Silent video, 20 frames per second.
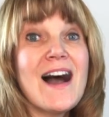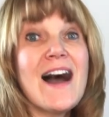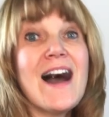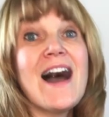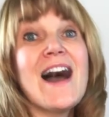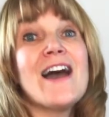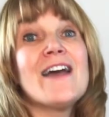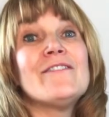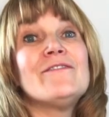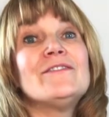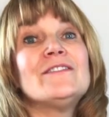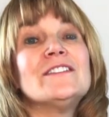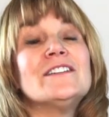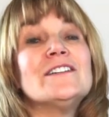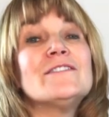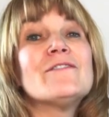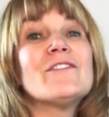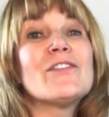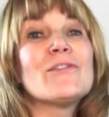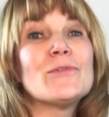I've
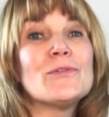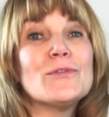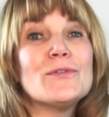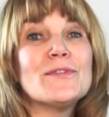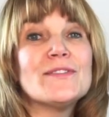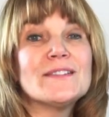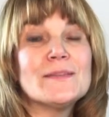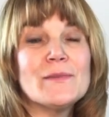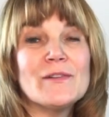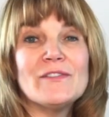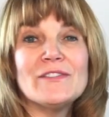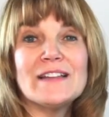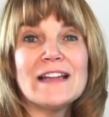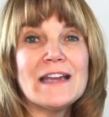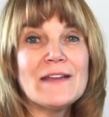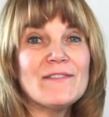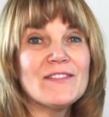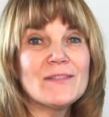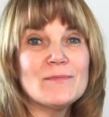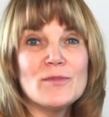lived through some of
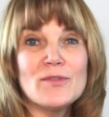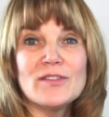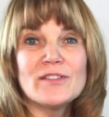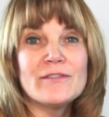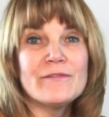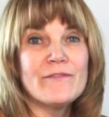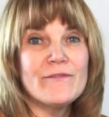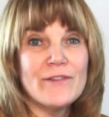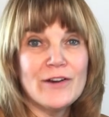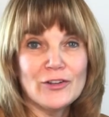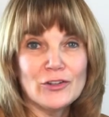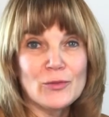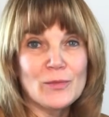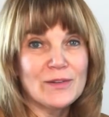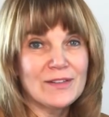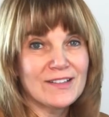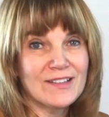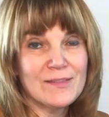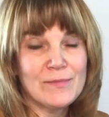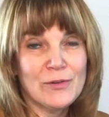life's most
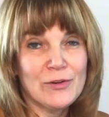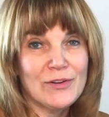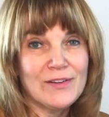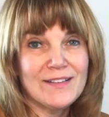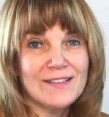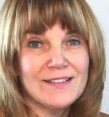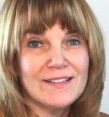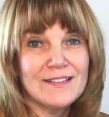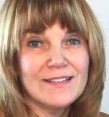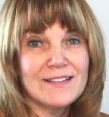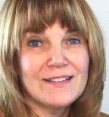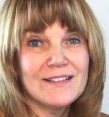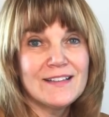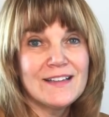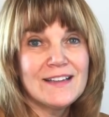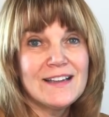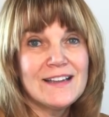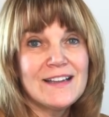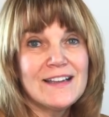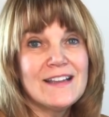vulnerable experiences,
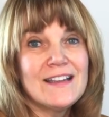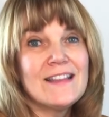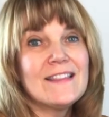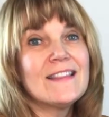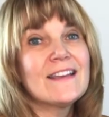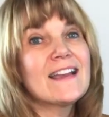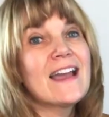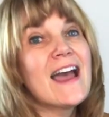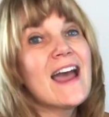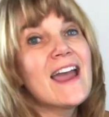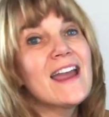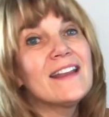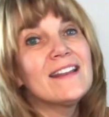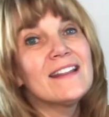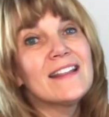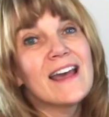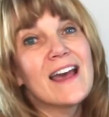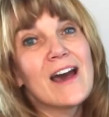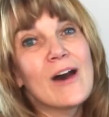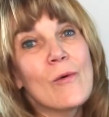the
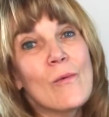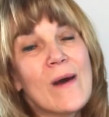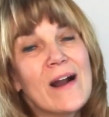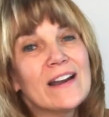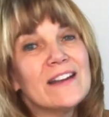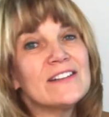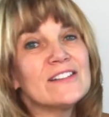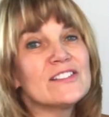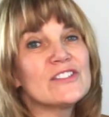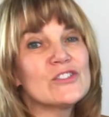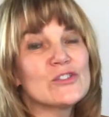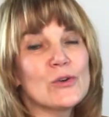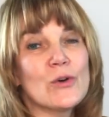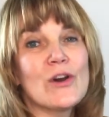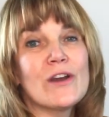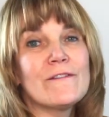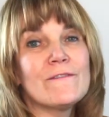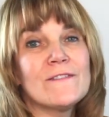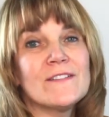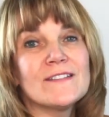kind that want to
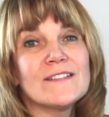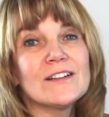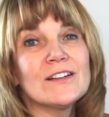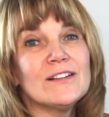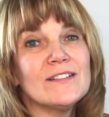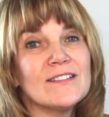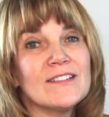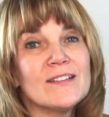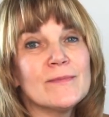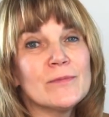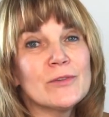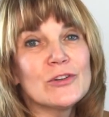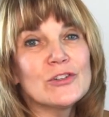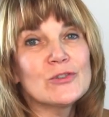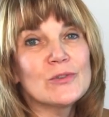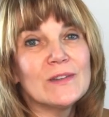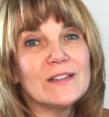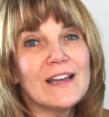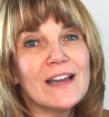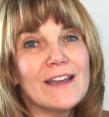destroy physical and
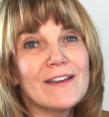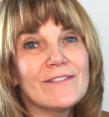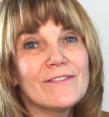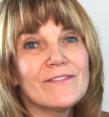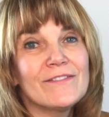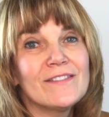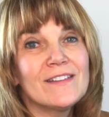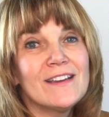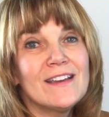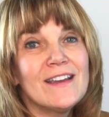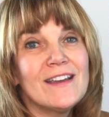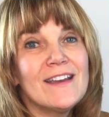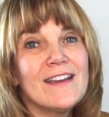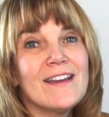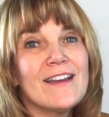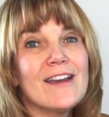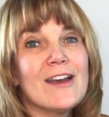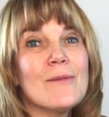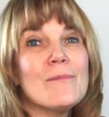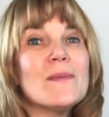spiritual life.
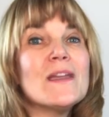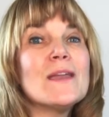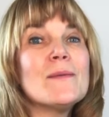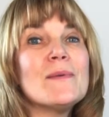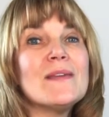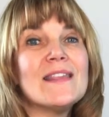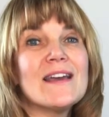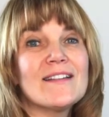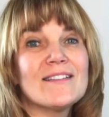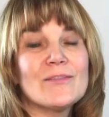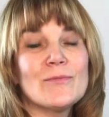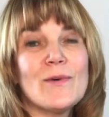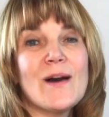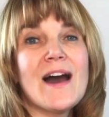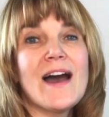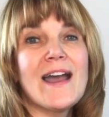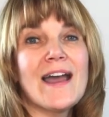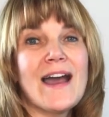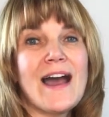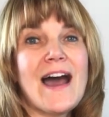And maybe that's
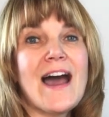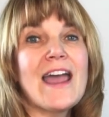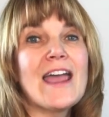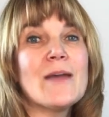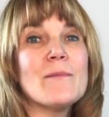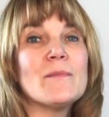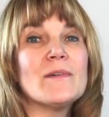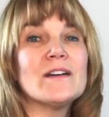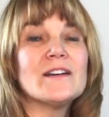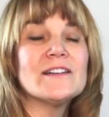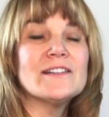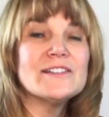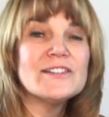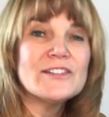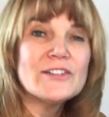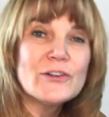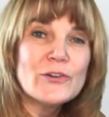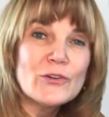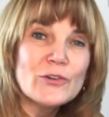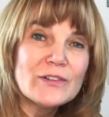why I am
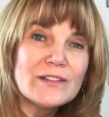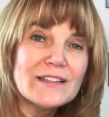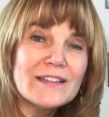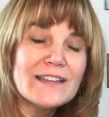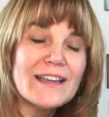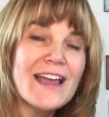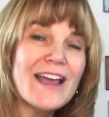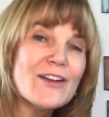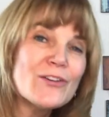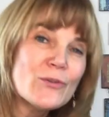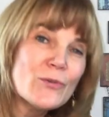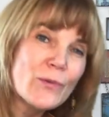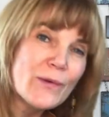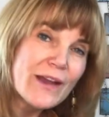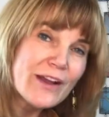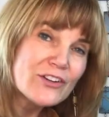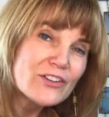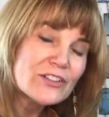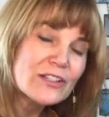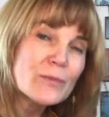continually and
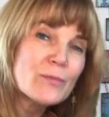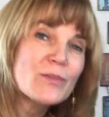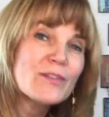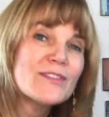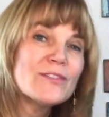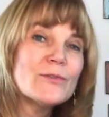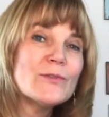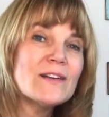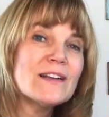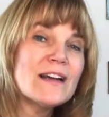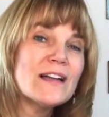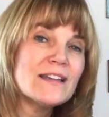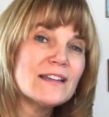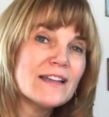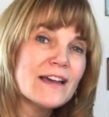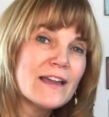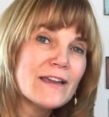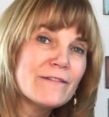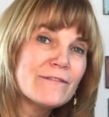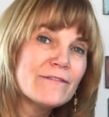gradually pursuing a
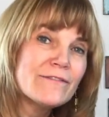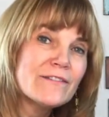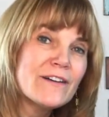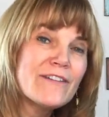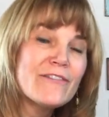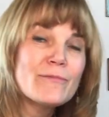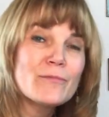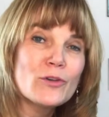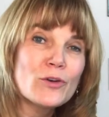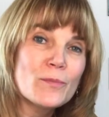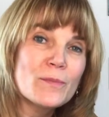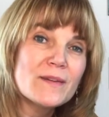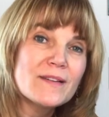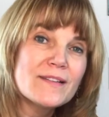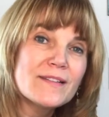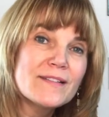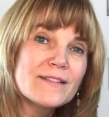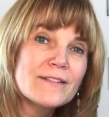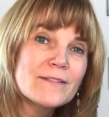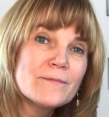life of
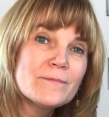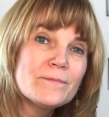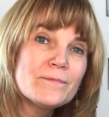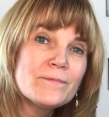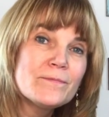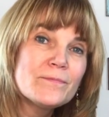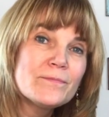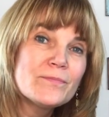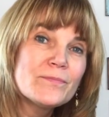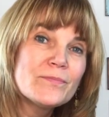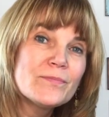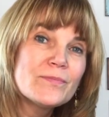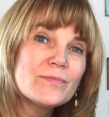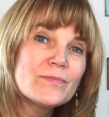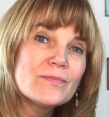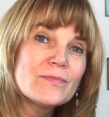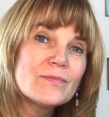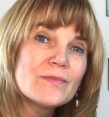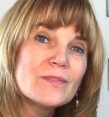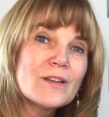purpose.
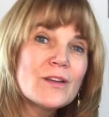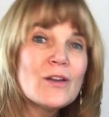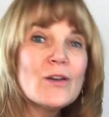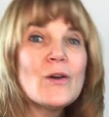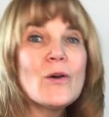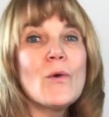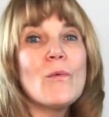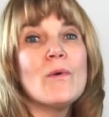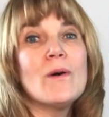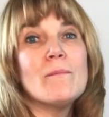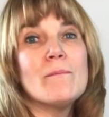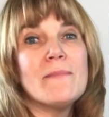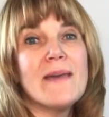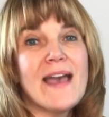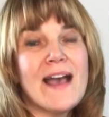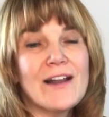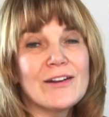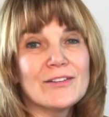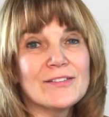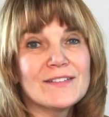What
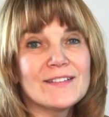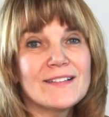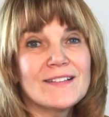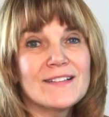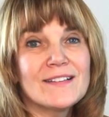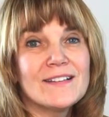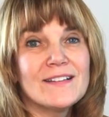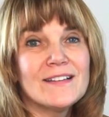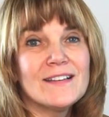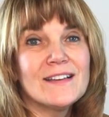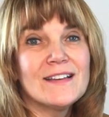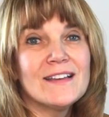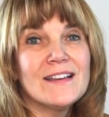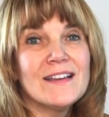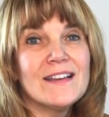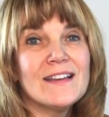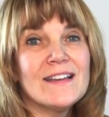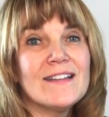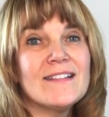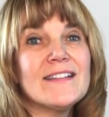matters
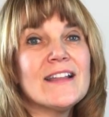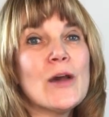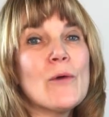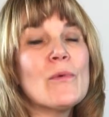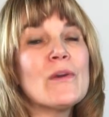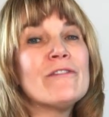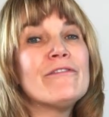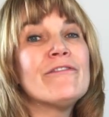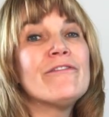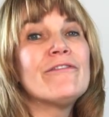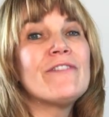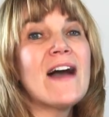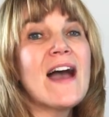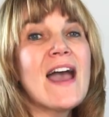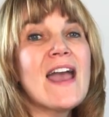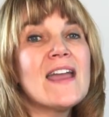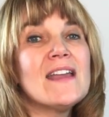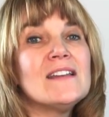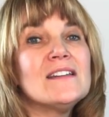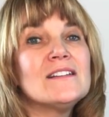is that we
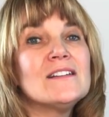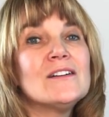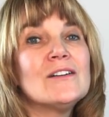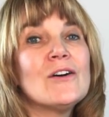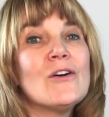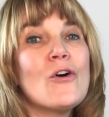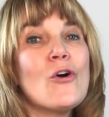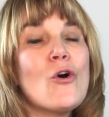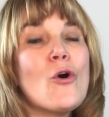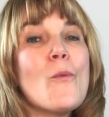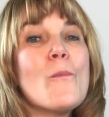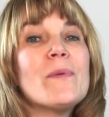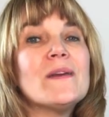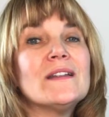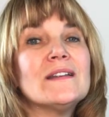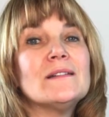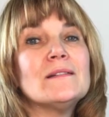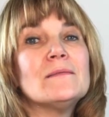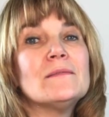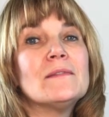find
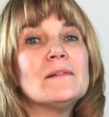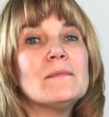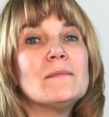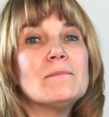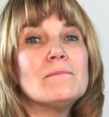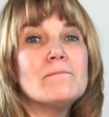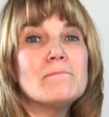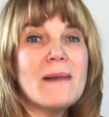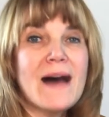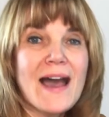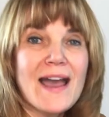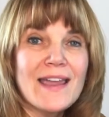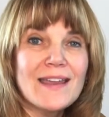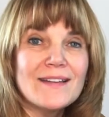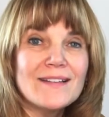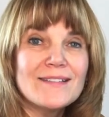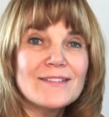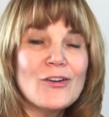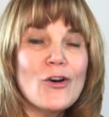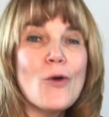open
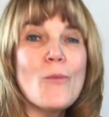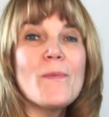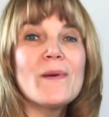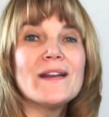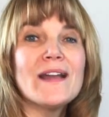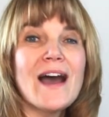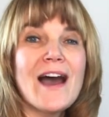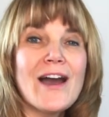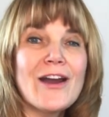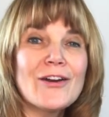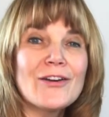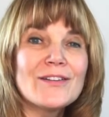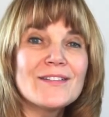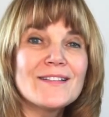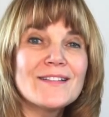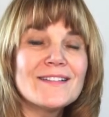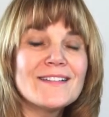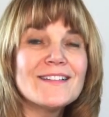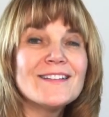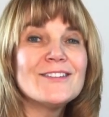minds, open
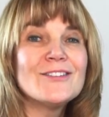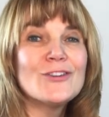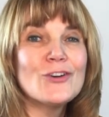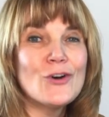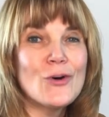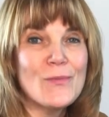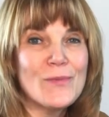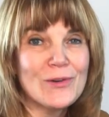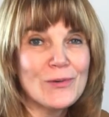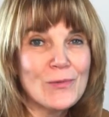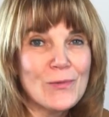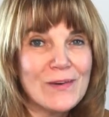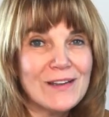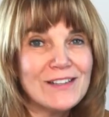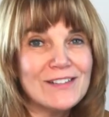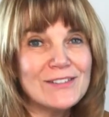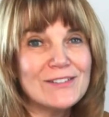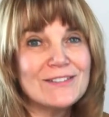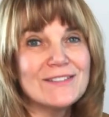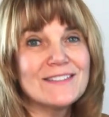hearts, open
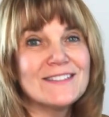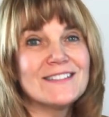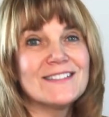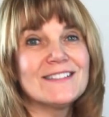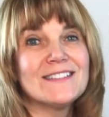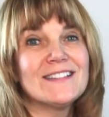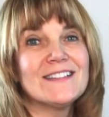windows.